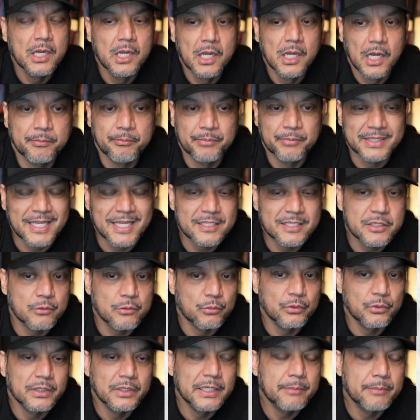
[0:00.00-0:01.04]
But that's a
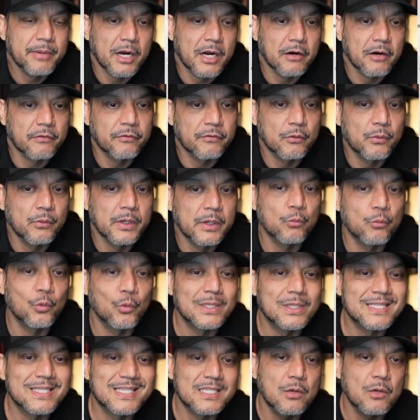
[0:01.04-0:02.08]
really powerful one.
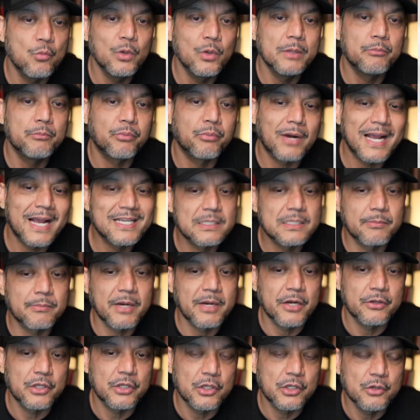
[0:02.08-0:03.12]
When someone brags
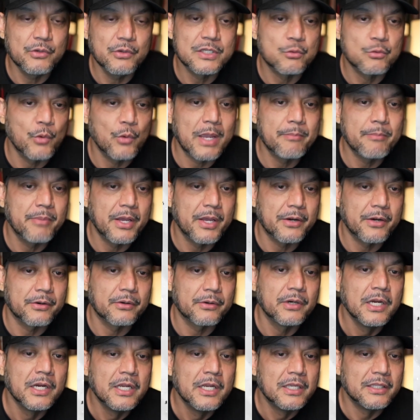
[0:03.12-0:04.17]
about you, is way
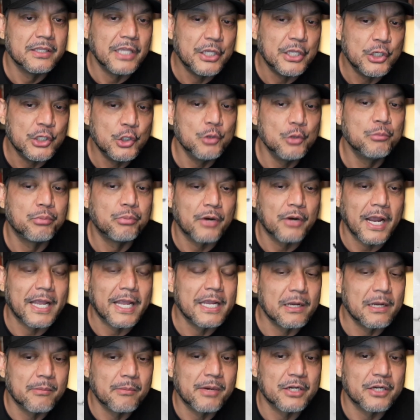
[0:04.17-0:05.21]
better than you
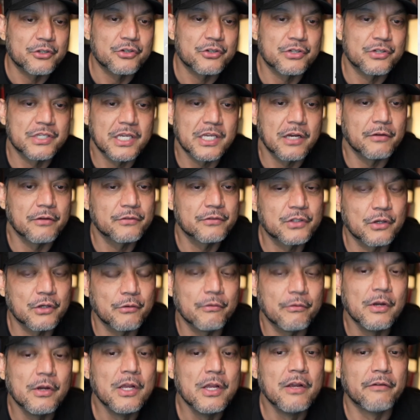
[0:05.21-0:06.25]
bragging about yourself.
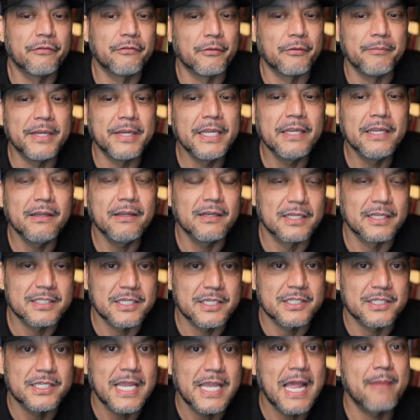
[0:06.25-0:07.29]
So for me, let's
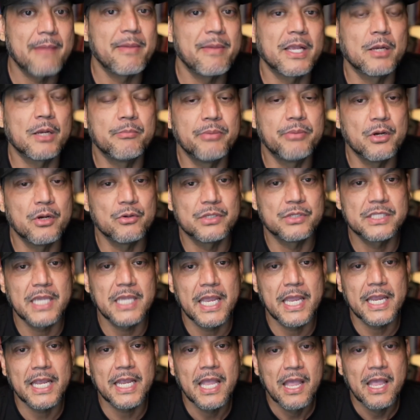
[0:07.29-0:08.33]
just say I make a post
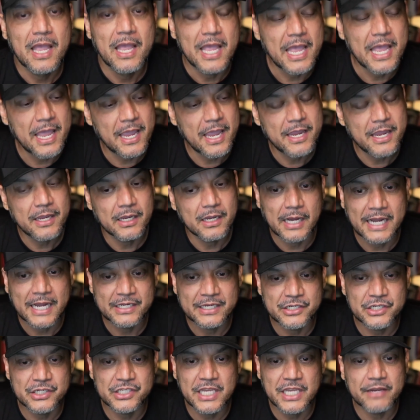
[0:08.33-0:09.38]
saying, hey, I
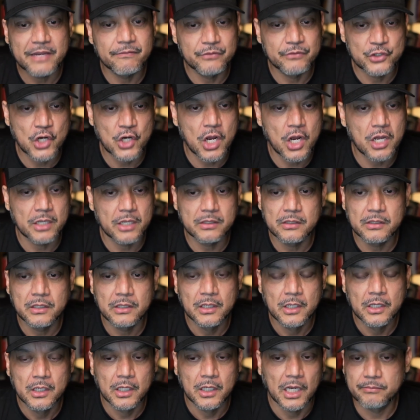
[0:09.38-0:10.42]
just saved John
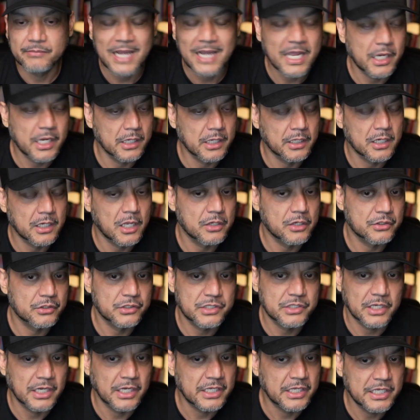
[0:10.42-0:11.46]

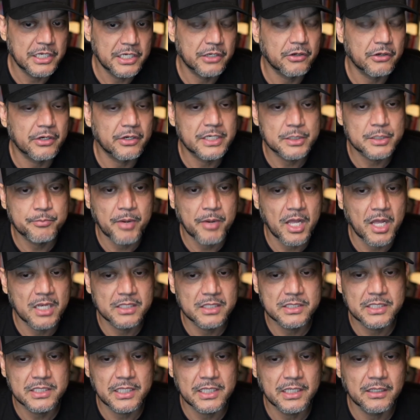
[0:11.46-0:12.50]
$900 a year on his
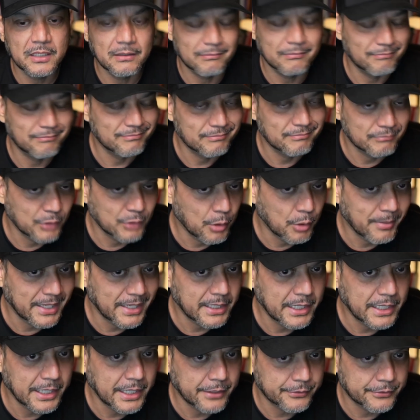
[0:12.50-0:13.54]
policy. Nobody
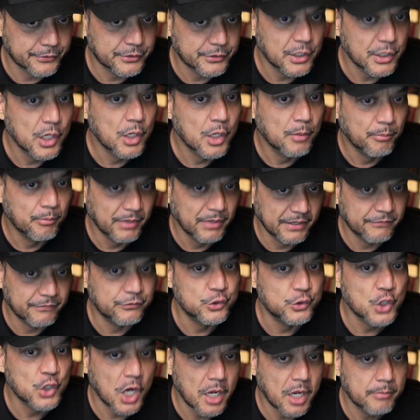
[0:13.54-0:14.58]
cares. But if
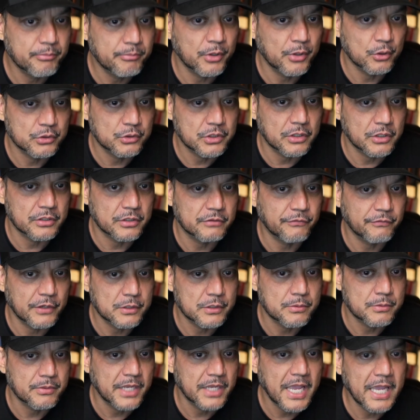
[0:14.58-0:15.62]
John posted on his
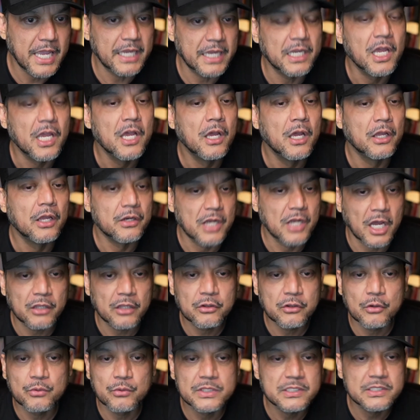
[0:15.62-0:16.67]
Facebook, hey,
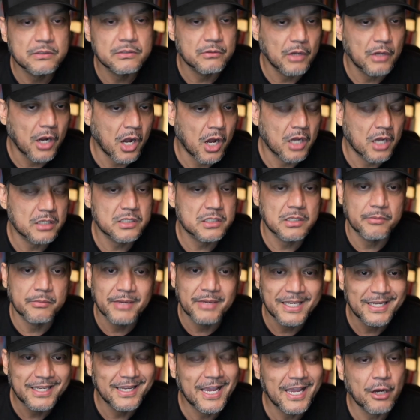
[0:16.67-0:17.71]
Nato was awesome.
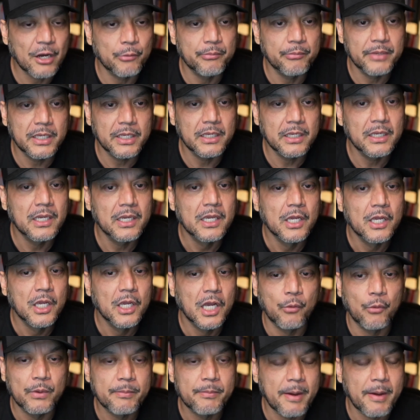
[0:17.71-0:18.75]
He helped me
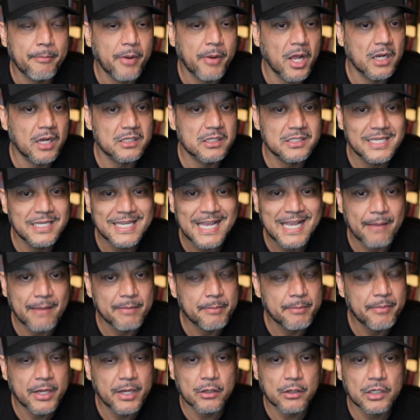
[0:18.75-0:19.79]
with my policy. He got
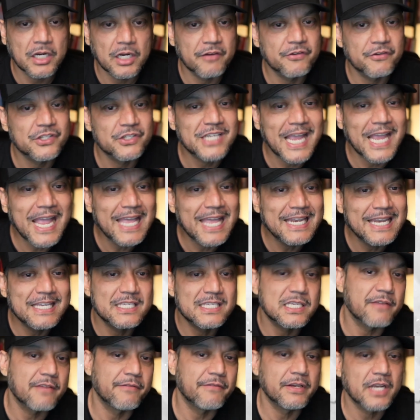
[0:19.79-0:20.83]
me better coverage, and he
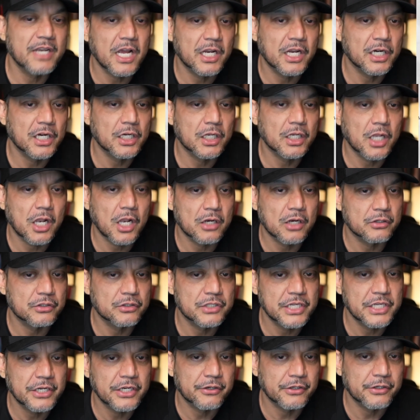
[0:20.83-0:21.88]
saved me
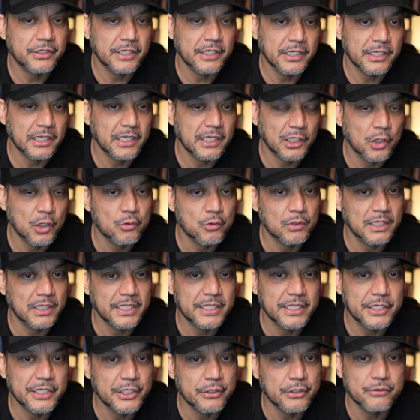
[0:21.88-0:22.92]
$900 here
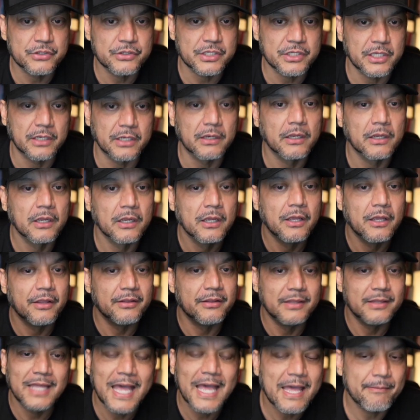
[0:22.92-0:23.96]
locally in Houston.
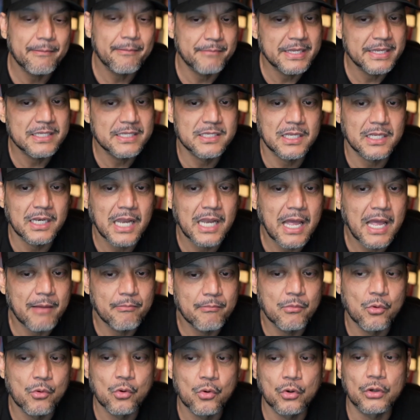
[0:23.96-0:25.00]
That means a lot
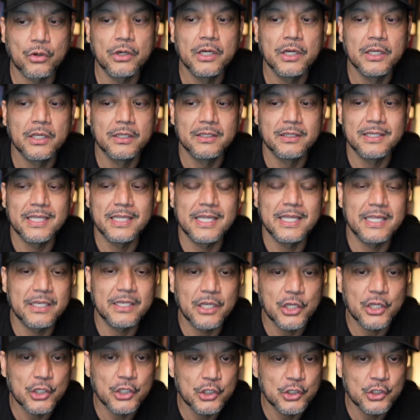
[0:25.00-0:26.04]
more than
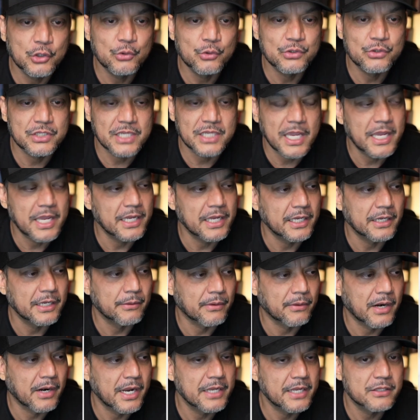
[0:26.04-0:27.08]
you saying it,
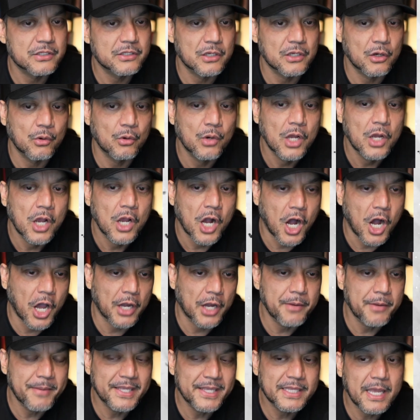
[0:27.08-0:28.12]
right? So
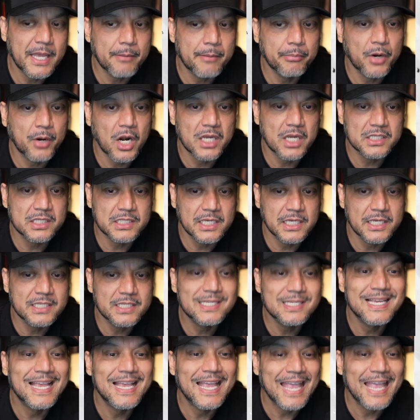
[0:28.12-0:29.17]
automate that
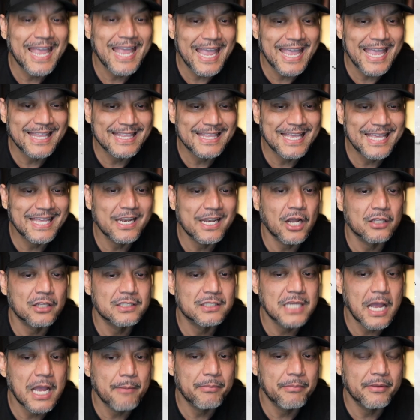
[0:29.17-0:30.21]
process. And then on
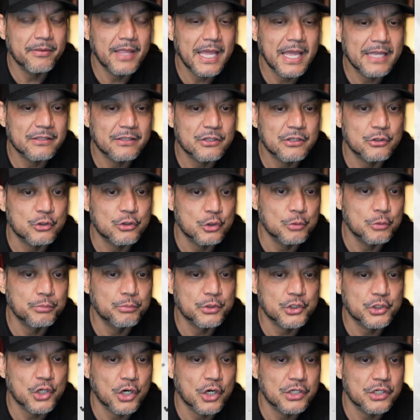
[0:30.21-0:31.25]
top of that, to
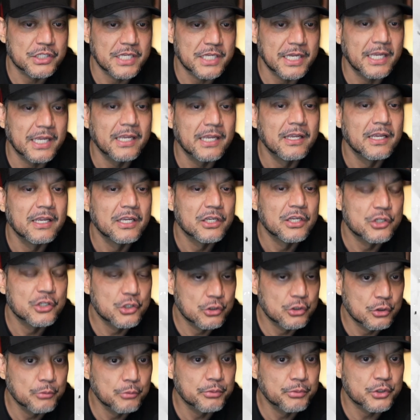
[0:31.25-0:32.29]
supercharge
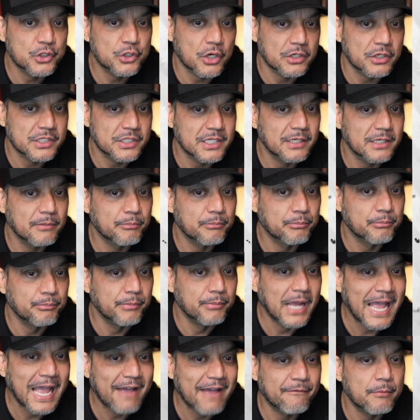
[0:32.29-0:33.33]
it,
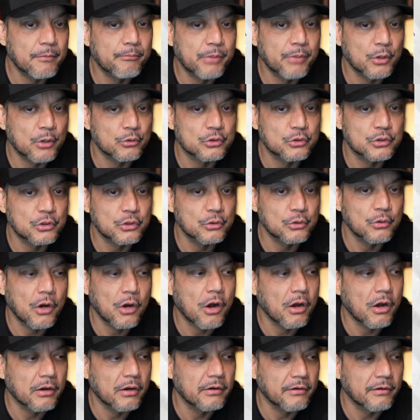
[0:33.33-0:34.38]
have them post you
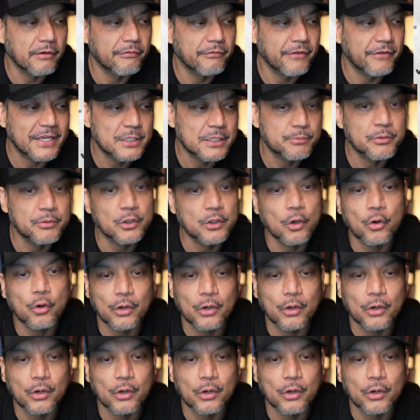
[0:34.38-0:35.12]
on Facebook or